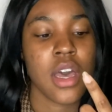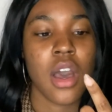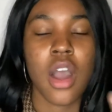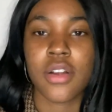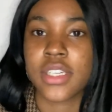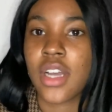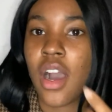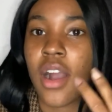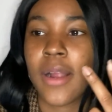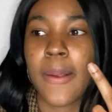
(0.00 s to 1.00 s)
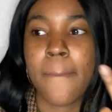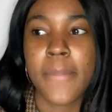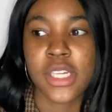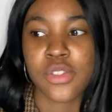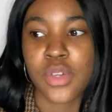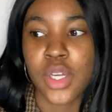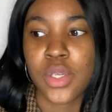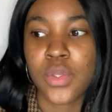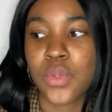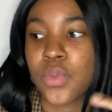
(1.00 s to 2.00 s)
RER,
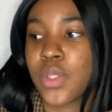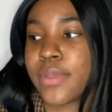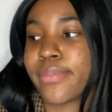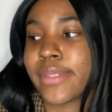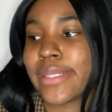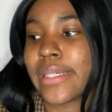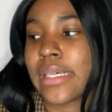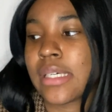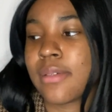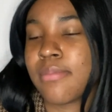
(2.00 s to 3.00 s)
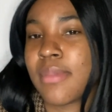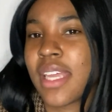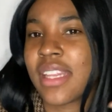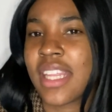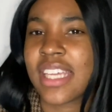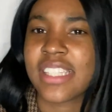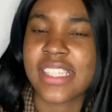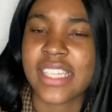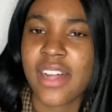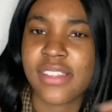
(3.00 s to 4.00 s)
Metro, and like
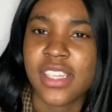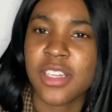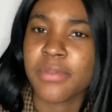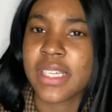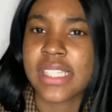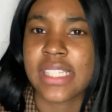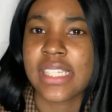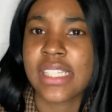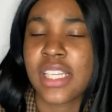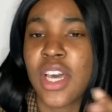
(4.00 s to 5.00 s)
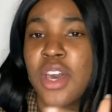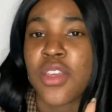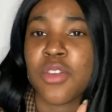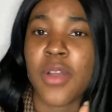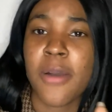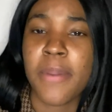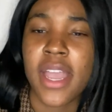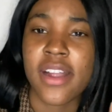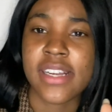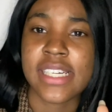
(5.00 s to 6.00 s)
discounts other places throughout
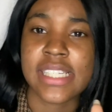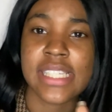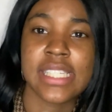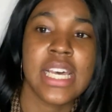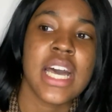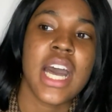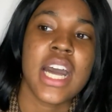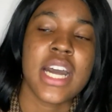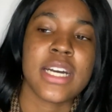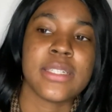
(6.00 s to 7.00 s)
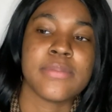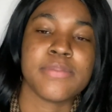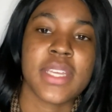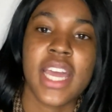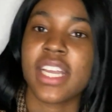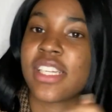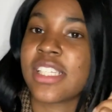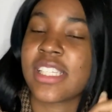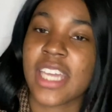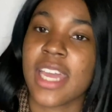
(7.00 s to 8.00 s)
Paris. And I can
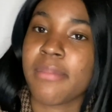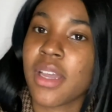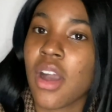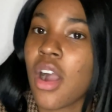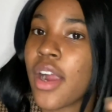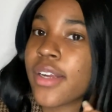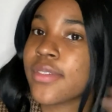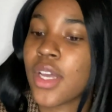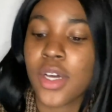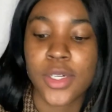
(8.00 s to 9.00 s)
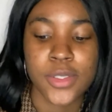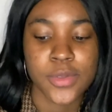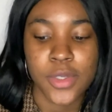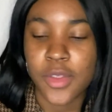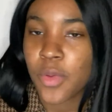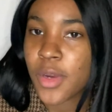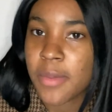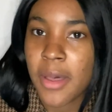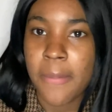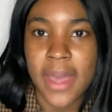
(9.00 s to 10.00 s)
just scan my card, go, don't have to worry
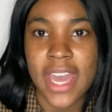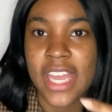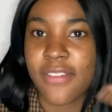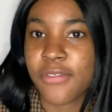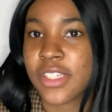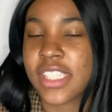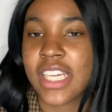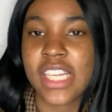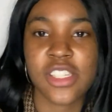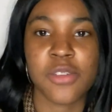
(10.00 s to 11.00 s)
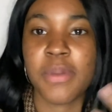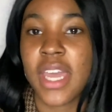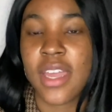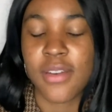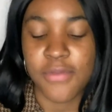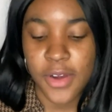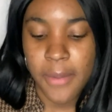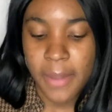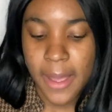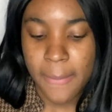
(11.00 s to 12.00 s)
about paying for tickets or paying for it
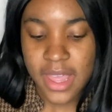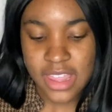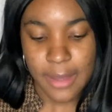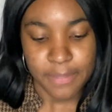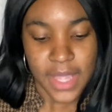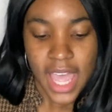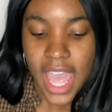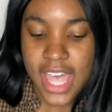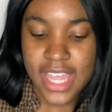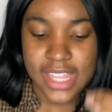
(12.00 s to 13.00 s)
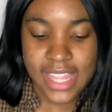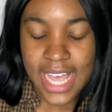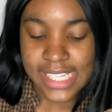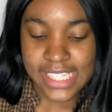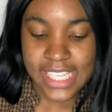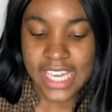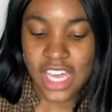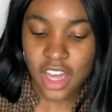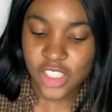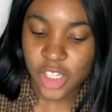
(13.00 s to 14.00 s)
by a month. And then lastly,
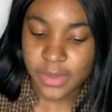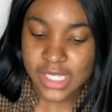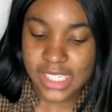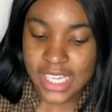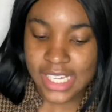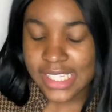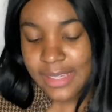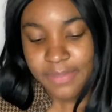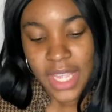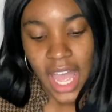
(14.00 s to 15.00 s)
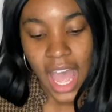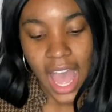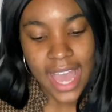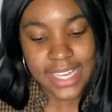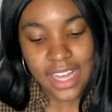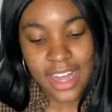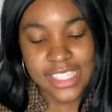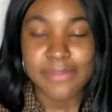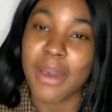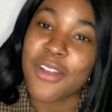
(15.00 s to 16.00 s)
October 6th, I
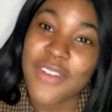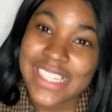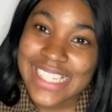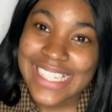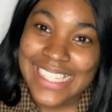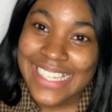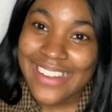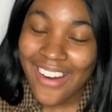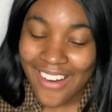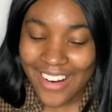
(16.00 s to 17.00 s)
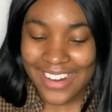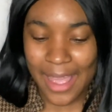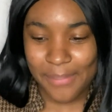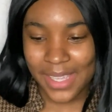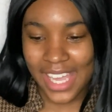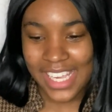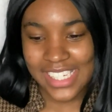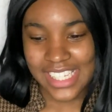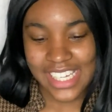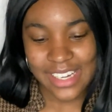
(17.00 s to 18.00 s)
got my residency card
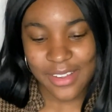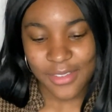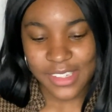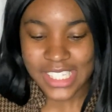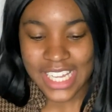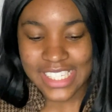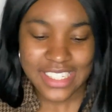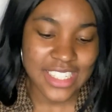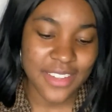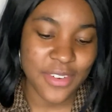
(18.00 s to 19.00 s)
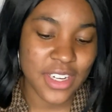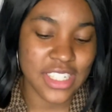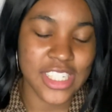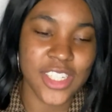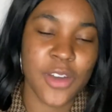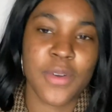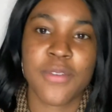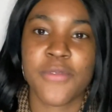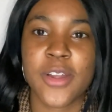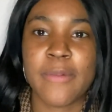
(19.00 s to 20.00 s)
application signed to delivered. And so I
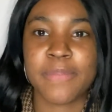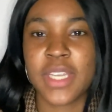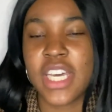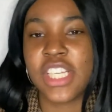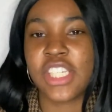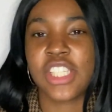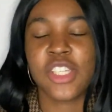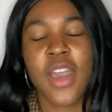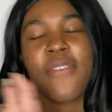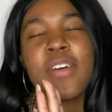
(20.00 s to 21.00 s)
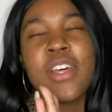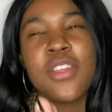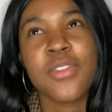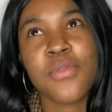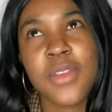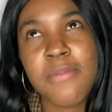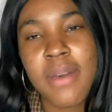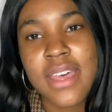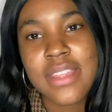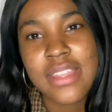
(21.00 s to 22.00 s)
went from just, you have a
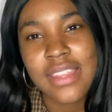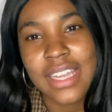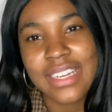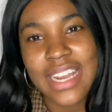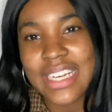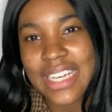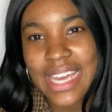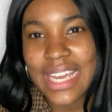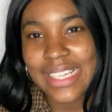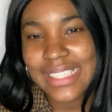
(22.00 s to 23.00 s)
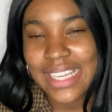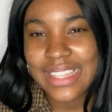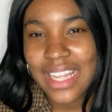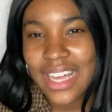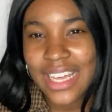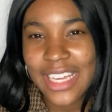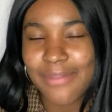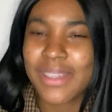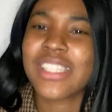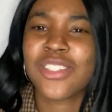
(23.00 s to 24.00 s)
3-month, like 90-day deadline,
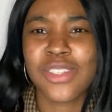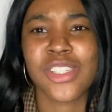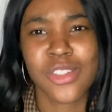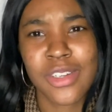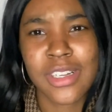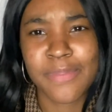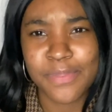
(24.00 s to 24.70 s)
but do it sooner